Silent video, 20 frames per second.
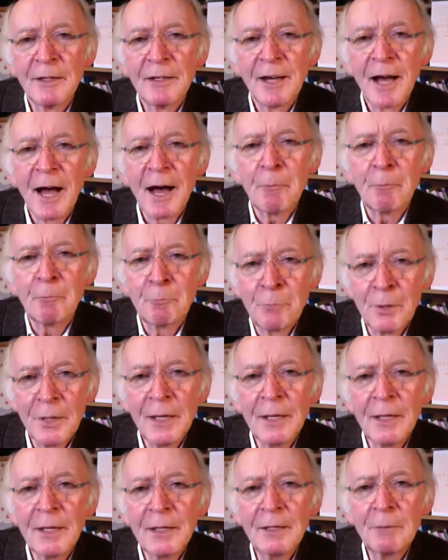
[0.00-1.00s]
A
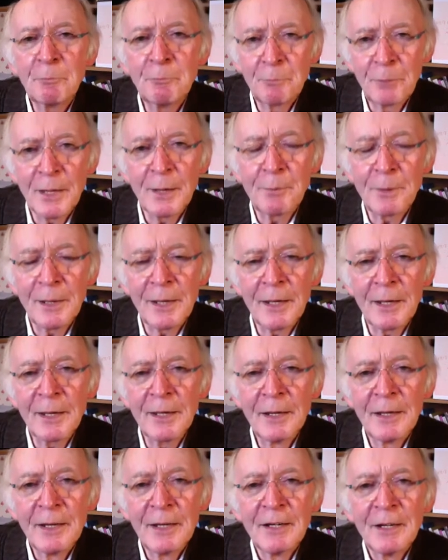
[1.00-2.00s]
big baby
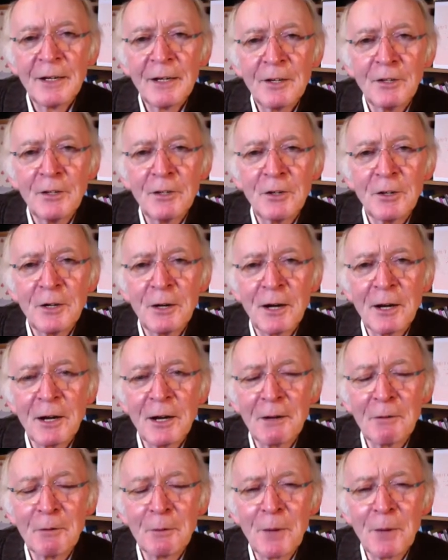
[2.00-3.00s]
who
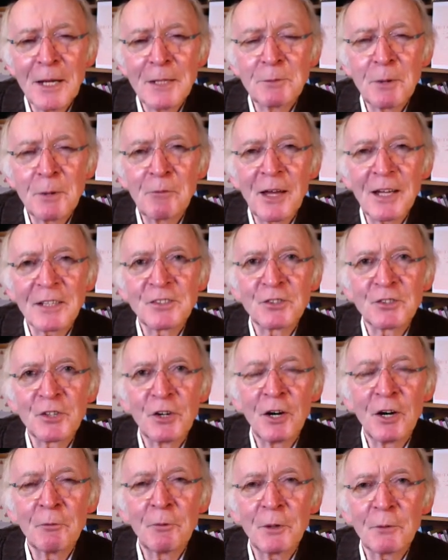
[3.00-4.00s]
reminds me of that
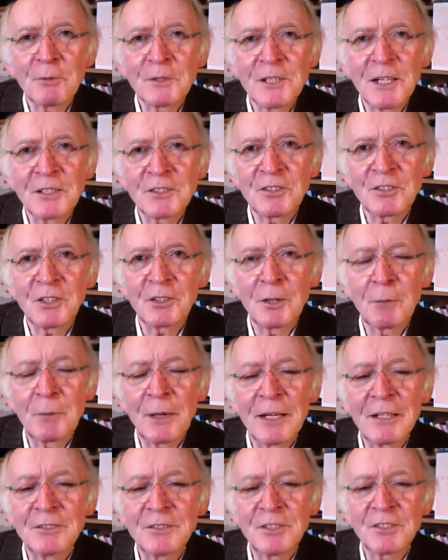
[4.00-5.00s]
song. What was that song the
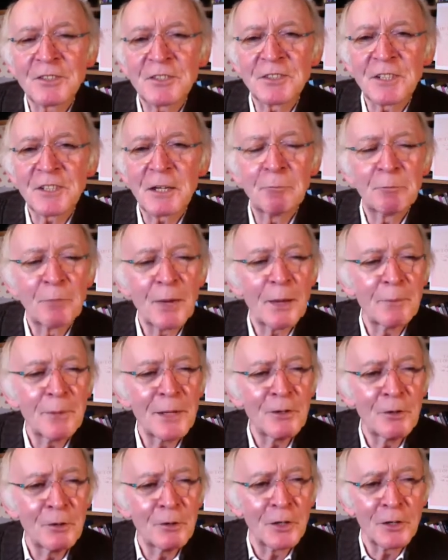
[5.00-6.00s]
Beatles used to sing? Baby,
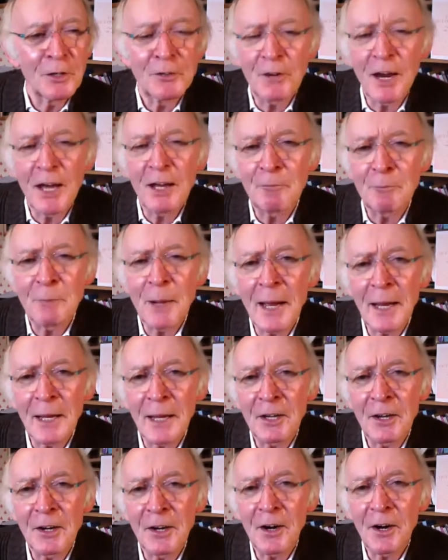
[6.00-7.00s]
you can drive my
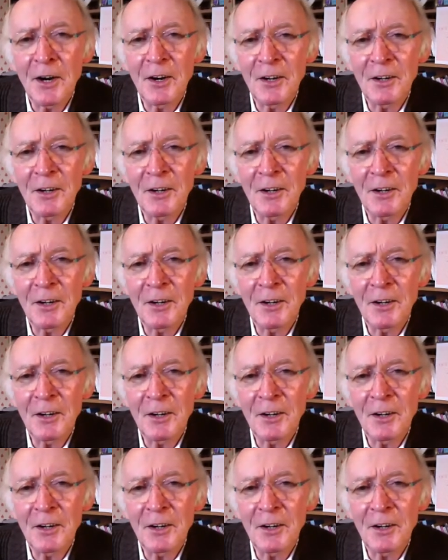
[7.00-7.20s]
car.